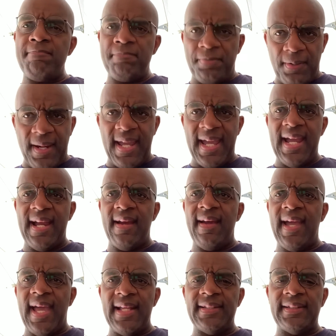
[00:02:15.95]

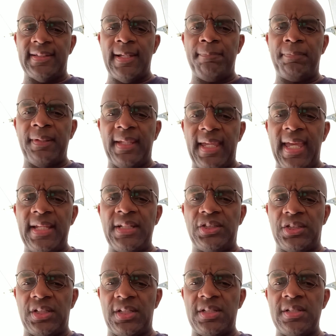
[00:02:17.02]
prayer and
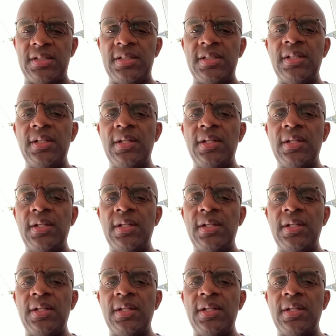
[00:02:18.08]
supplication